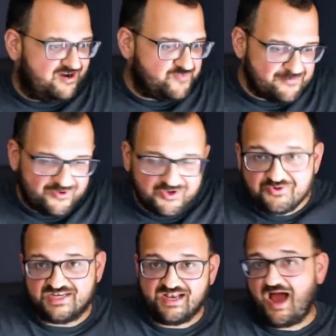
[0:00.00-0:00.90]
people who
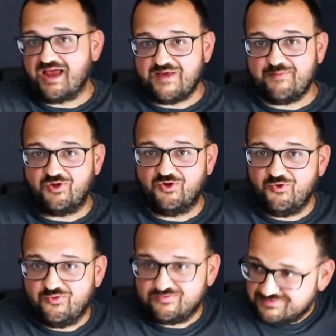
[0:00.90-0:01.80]
deny it, people
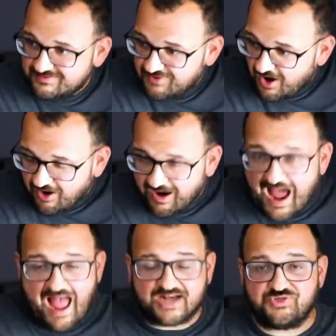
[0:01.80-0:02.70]
who are
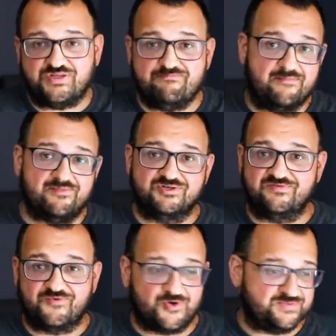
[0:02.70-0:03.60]
actually members
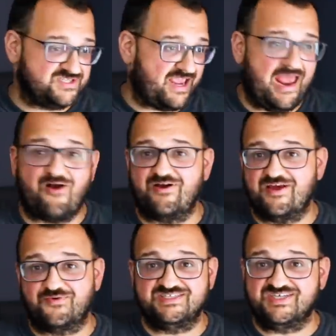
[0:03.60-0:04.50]
of groups like
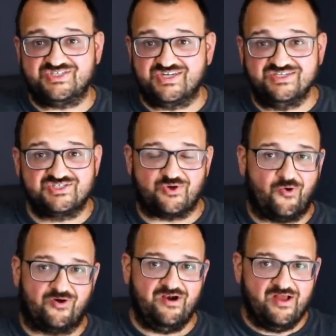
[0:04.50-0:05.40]
Aryan Resistance
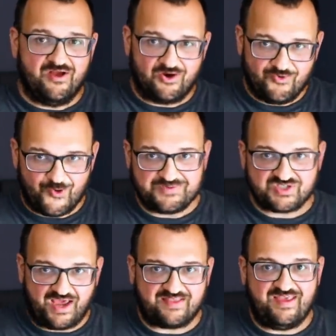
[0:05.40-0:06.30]
or
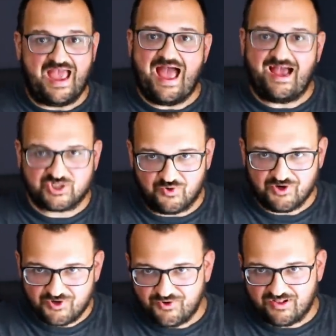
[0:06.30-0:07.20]
groups like the actual
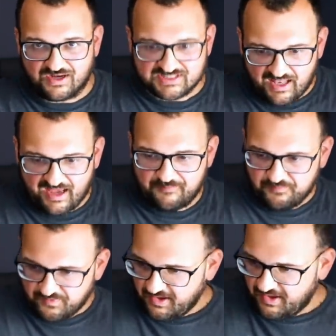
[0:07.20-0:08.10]
Ku Klux Klan,
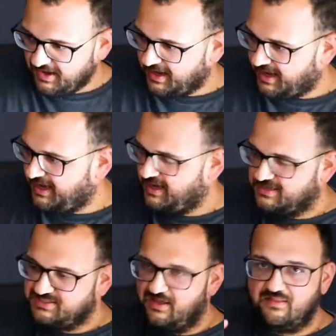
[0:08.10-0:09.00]

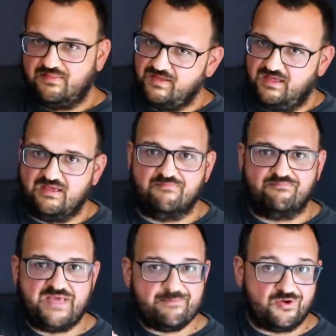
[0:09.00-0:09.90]
and the
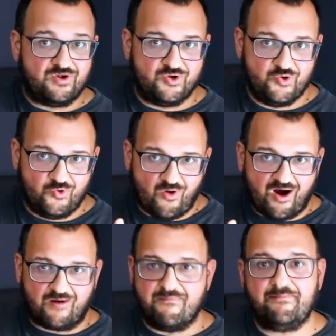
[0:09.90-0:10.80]
people who
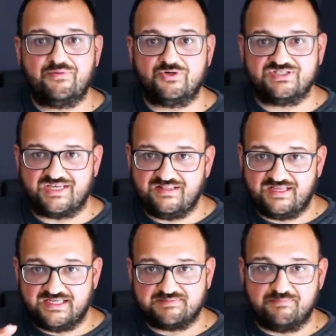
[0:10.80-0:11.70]
are members in
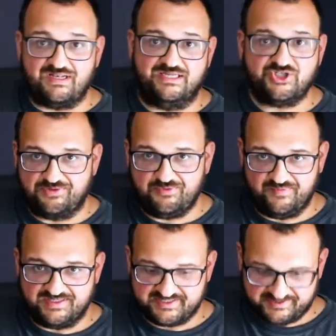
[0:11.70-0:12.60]
these militia
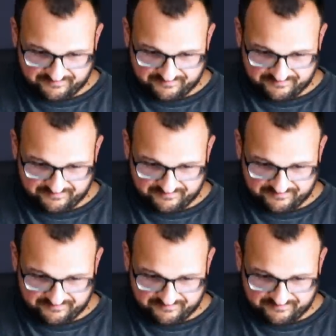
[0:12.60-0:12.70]
movements.